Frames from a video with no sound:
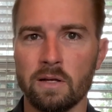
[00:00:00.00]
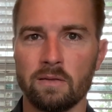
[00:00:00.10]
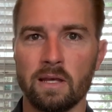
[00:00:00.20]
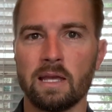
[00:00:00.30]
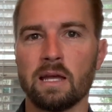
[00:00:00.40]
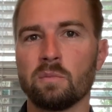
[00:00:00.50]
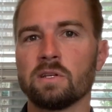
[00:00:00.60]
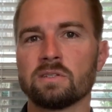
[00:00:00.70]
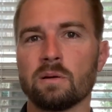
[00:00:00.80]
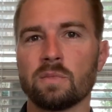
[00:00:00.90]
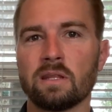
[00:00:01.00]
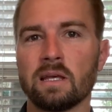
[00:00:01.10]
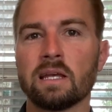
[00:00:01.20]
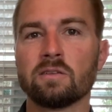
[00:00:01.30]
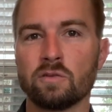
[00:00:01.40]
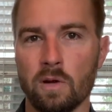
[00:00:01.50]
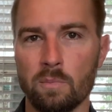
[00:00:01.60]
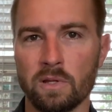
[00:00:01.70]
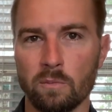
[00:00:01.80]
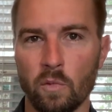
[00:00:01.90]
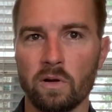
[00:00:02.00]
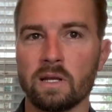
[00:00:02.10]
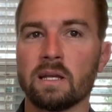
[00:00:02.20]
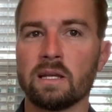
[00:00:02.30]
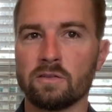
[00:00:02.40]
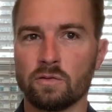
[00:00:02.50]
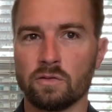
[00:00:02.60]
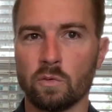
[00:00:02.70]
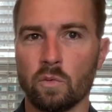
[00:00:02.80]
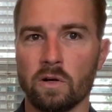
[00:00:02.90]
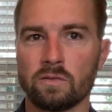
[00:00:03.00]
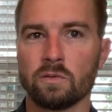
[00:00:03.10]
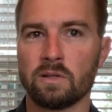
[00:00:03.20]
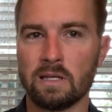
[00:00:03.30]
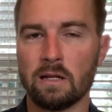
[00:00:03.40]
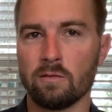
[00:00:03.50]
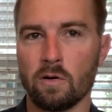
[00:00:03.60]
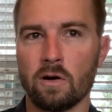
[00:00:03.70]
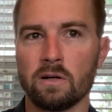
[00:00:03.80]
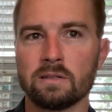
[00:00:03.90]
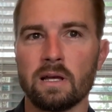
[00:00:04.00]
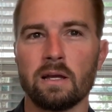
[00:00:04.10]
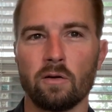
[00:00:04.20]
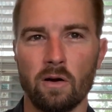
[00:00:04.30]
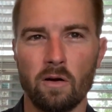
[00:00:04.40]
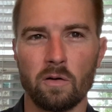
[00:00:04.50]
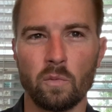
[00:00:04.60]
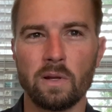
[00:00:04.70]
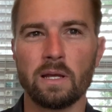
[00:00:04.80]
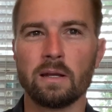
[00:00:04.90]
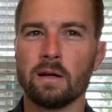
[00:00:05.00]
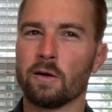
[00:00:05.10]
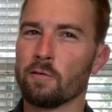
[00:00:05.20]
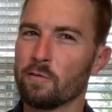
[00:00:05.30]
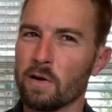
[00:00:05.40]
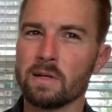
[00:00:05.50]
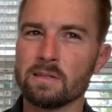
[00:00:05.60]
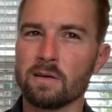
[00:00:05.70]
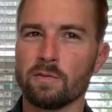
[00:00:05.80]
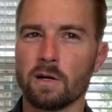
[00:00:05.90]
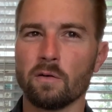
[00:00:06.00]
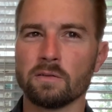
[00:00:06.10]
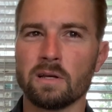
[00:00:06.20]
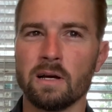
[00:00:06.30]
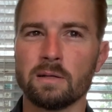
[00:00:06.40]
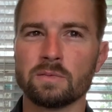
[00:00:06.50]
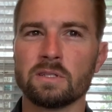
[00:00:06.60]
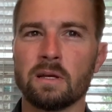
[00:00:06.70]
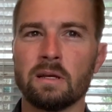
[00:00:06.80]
They can be something that gets you up in the morning and gets you to work. So at the end of a hard day or a hard week or very difficult times,